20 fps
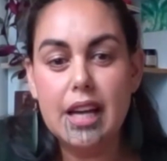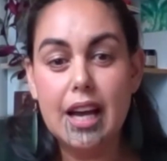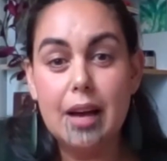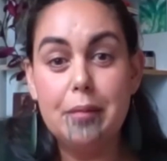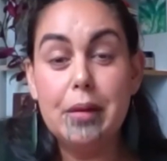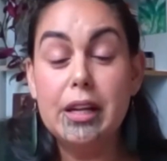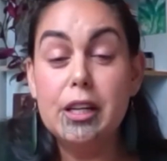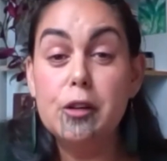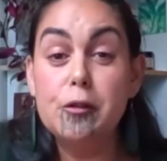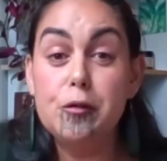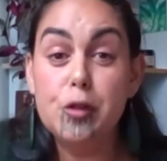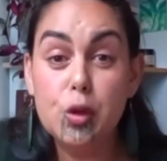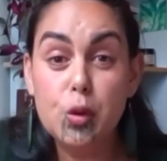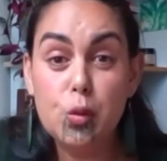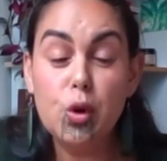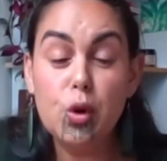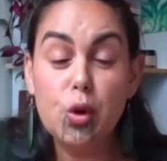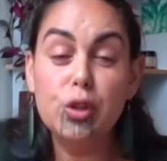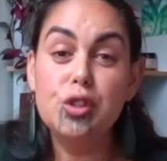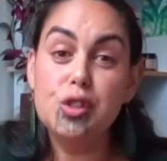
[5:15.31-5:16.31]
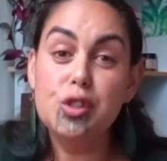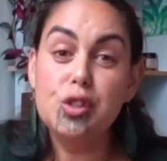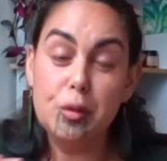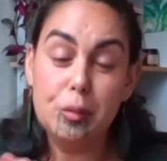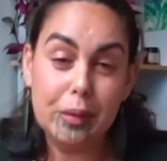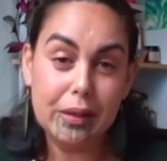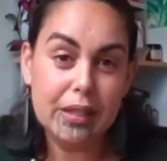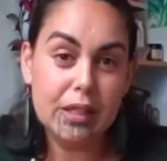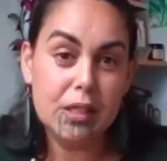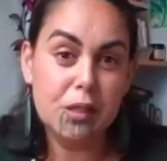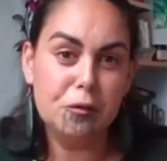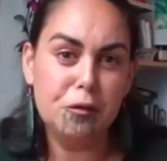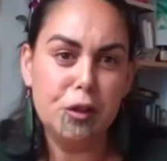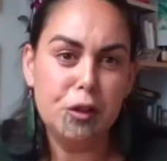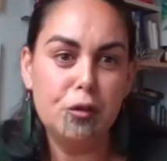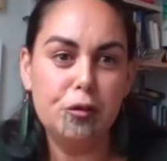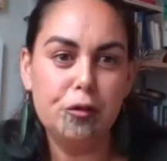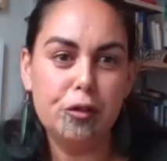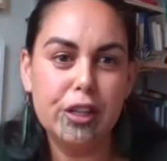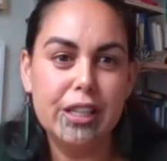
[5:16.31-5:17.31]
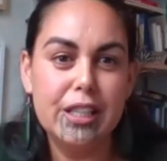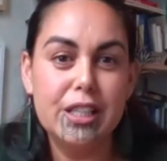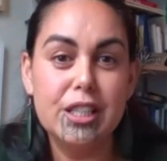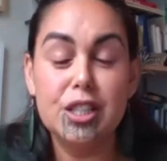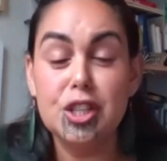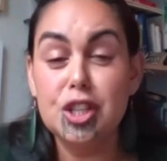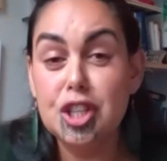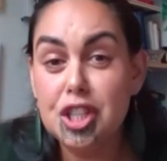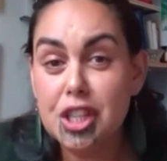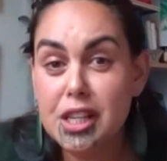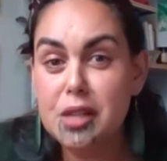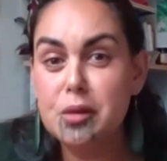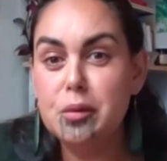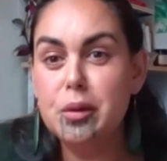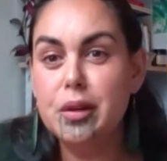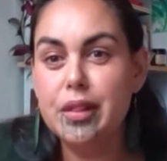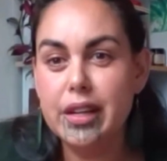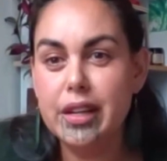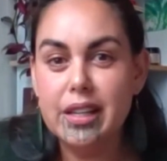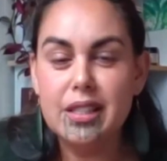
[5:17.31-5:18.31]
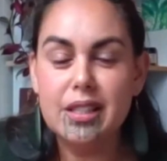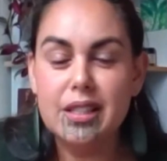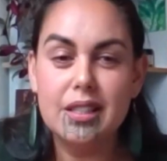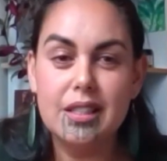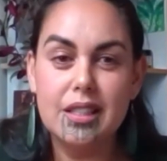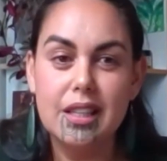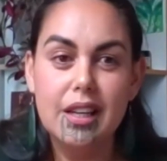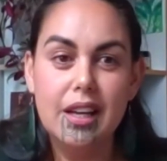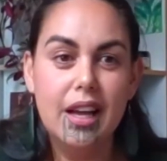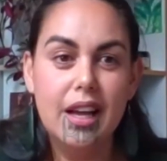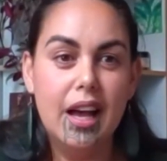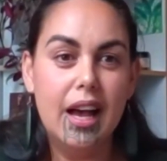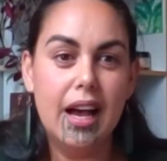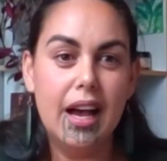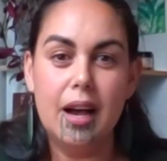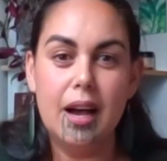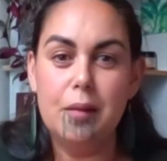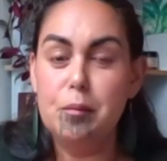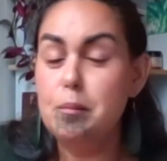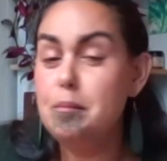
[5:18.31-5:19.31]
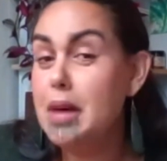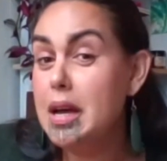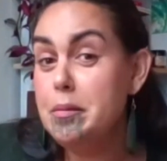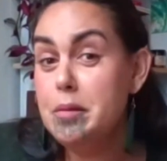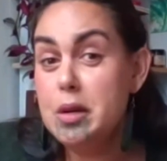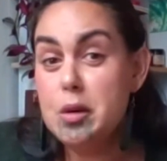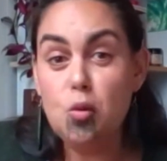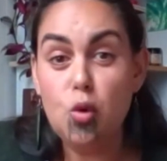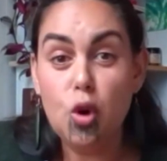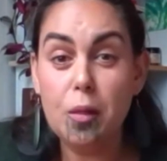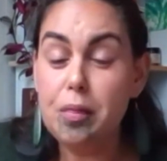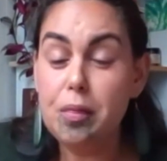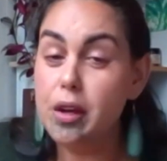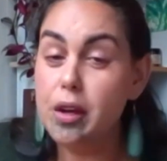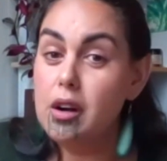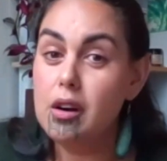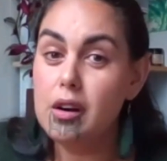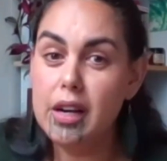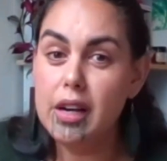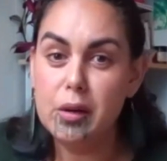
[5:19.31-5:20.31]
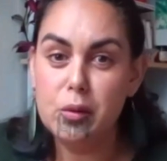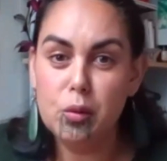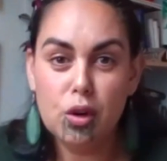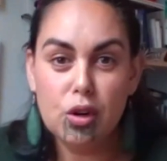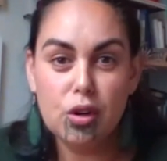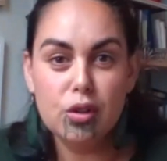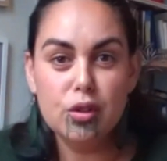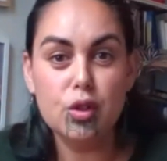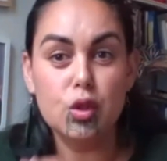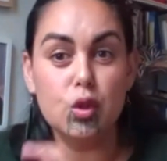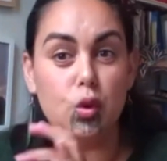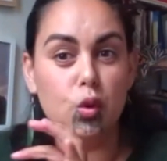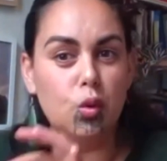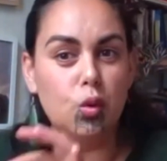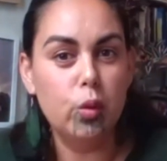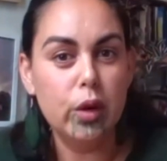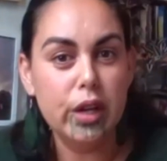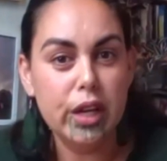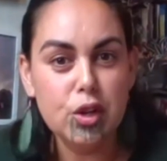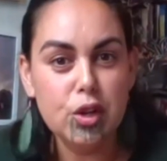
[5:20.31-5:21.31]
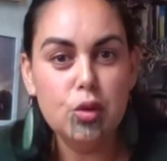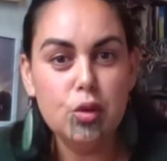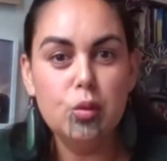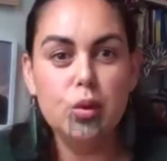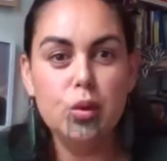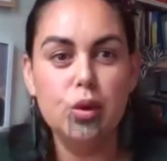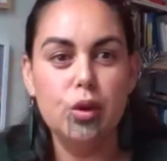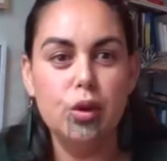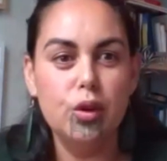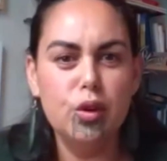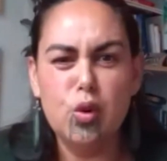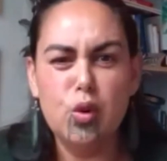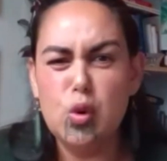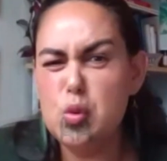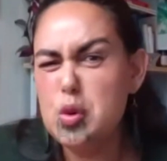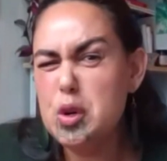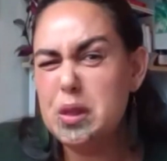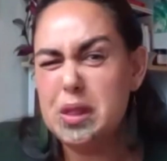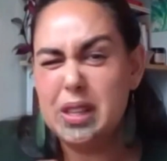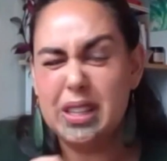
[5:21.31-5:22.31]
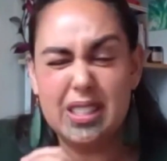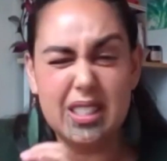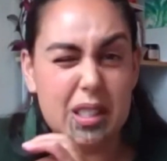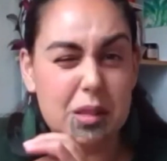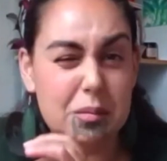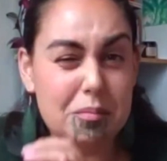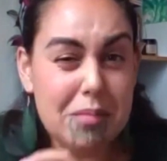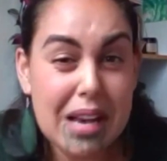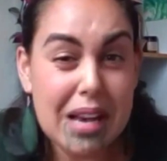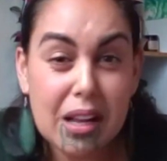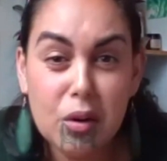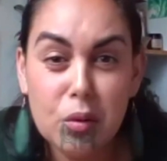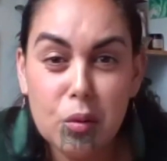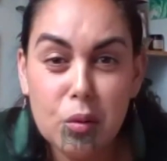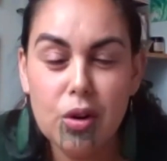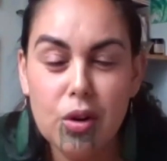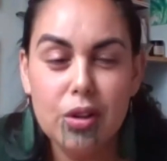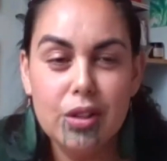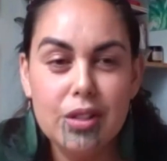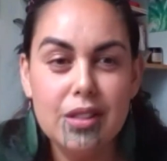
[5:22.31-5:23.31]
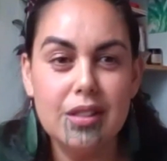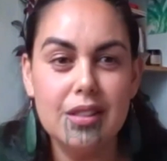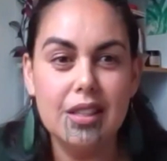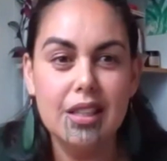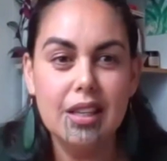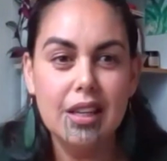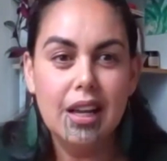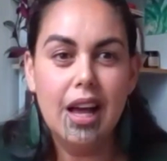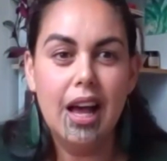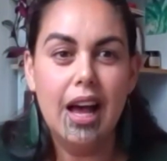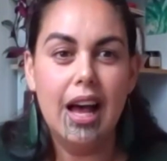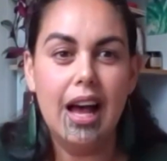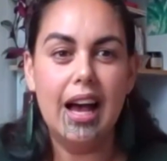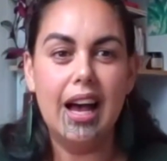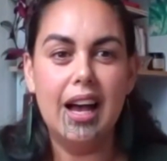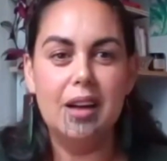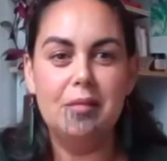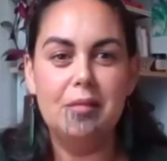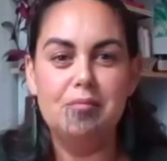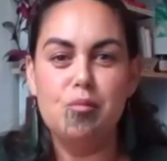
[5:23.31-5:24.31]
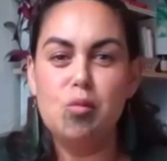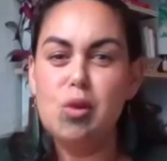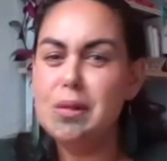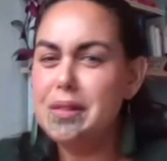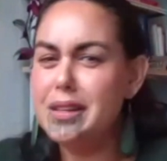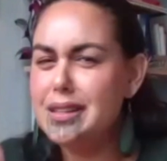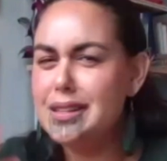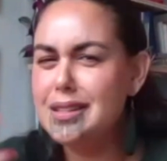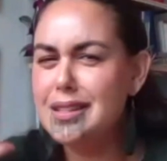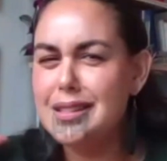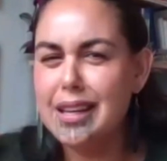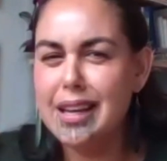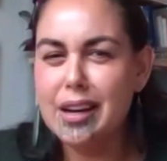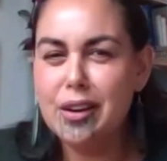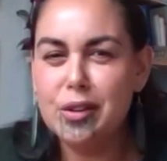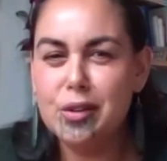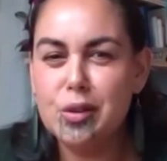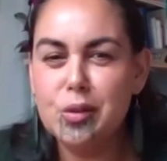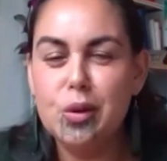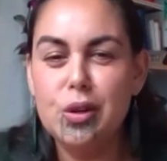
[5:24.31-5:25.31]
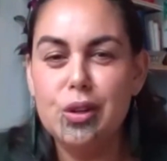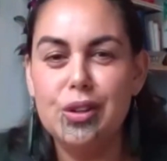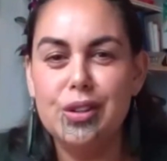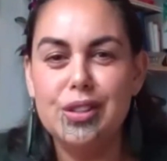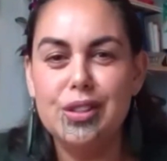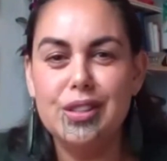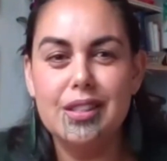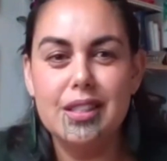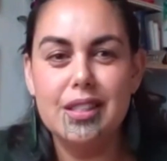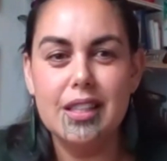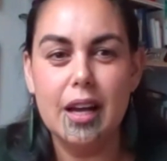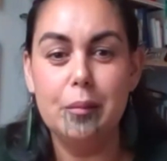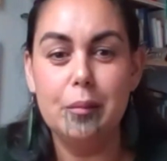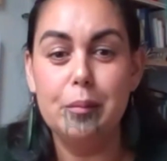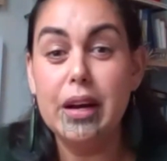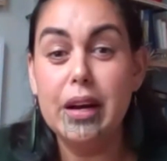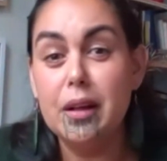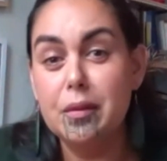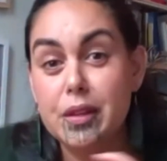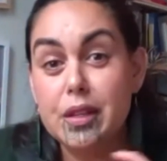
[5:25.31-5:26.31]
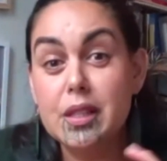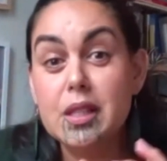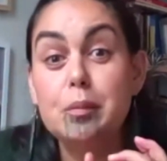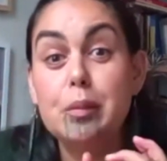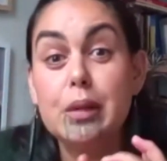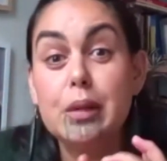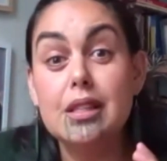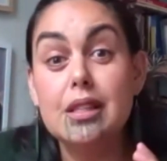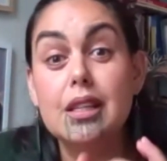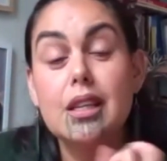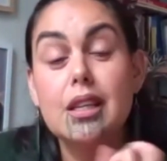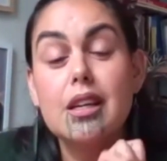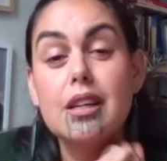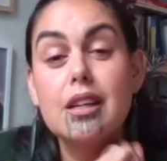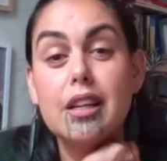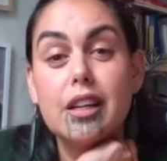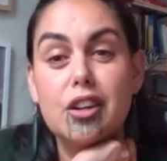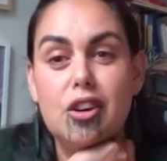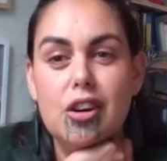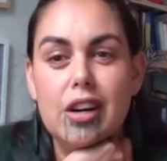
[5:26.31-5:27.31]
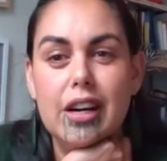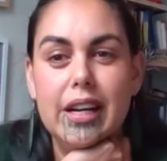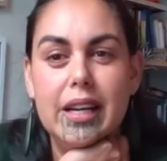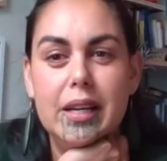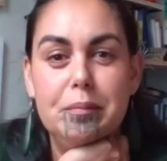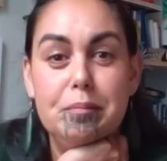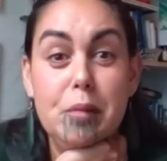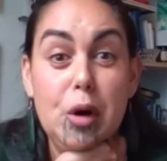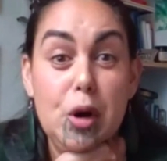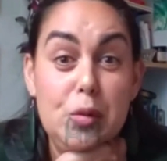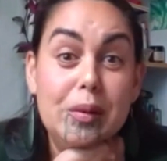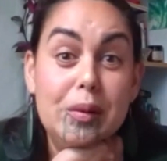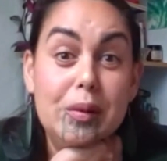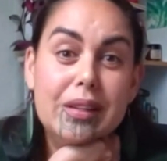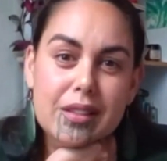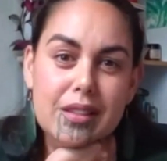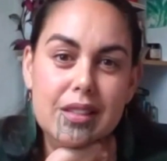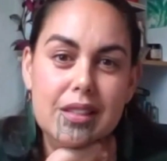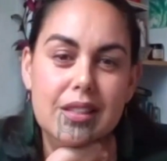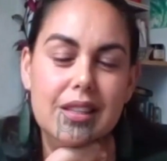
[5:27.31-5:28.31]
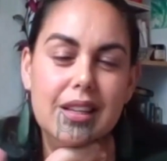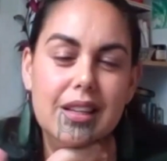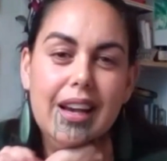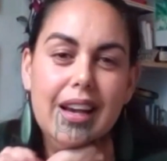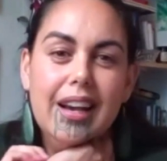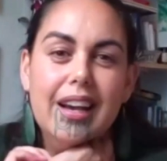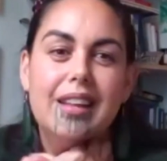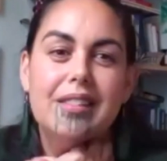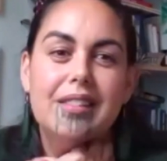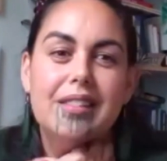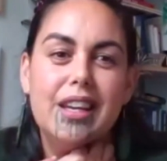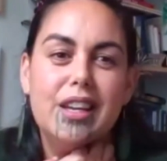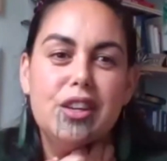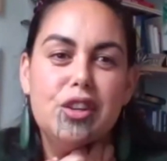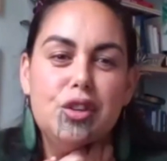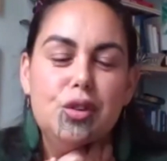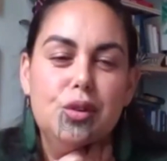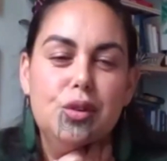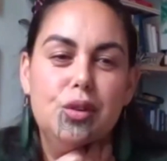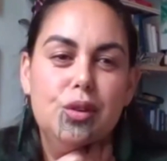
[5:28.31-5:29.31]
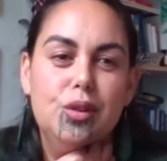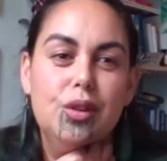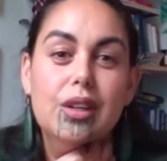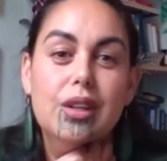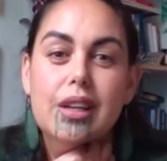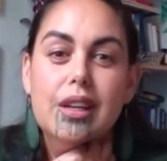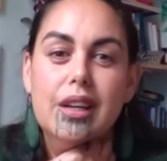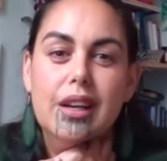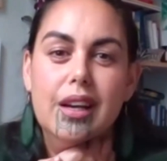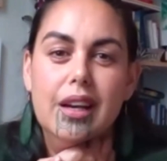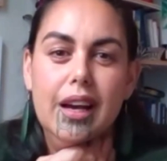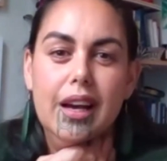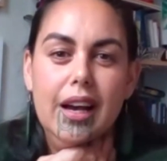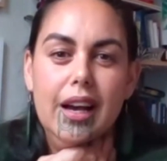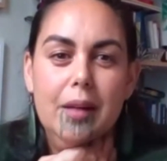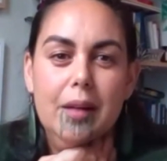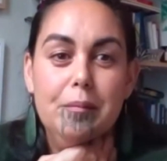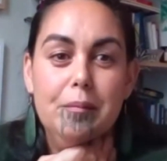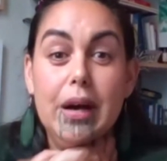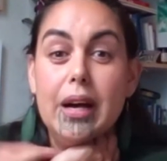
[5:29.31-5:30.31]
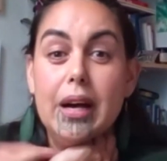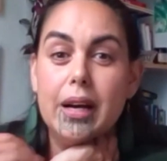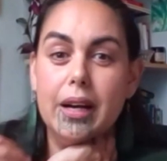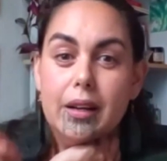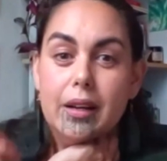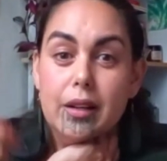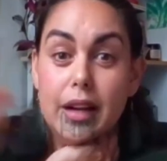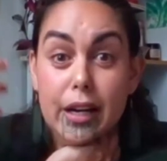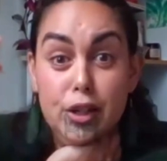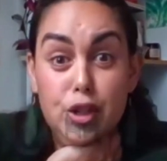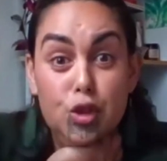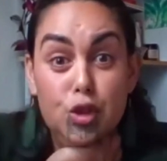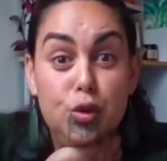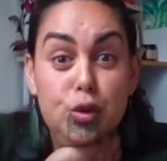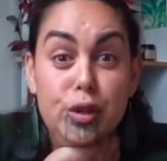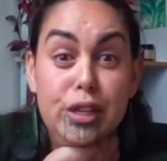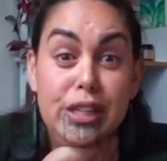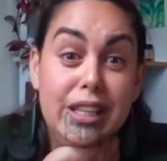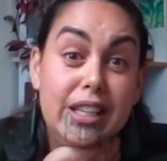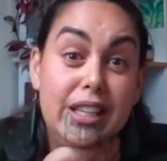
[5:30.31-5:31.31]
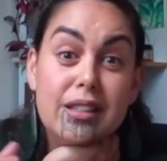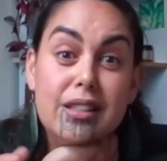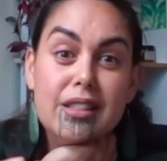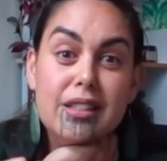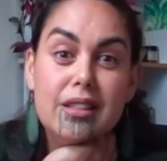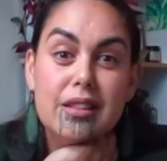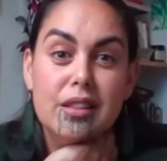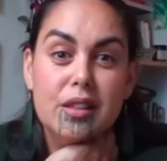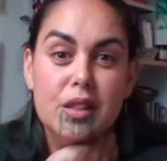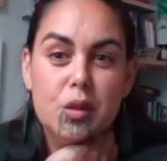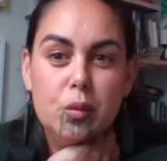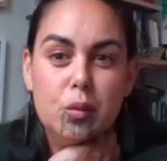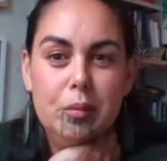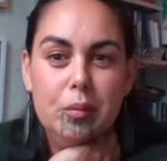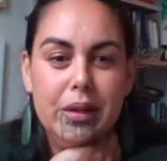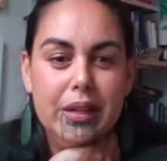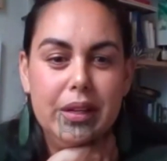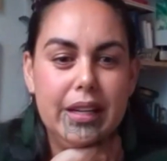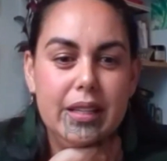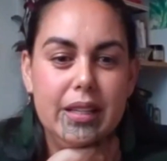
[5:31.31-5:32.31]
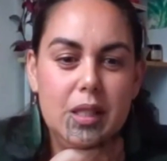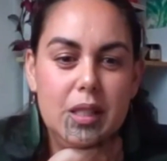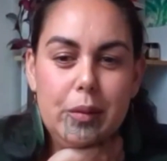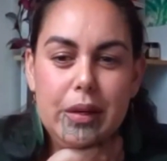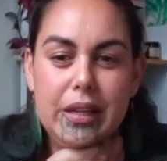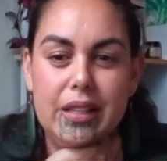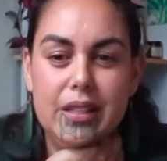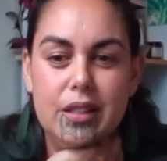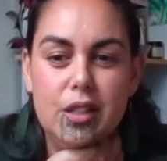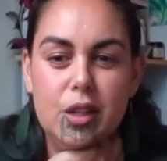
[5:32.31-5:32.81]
Um, and if you want to, please feel free to share with us um, maybe what the kai was or where you were or what the smell was, um, what the sound was about this particular kai moment uh, that you um, are, are drawing into this webinar space.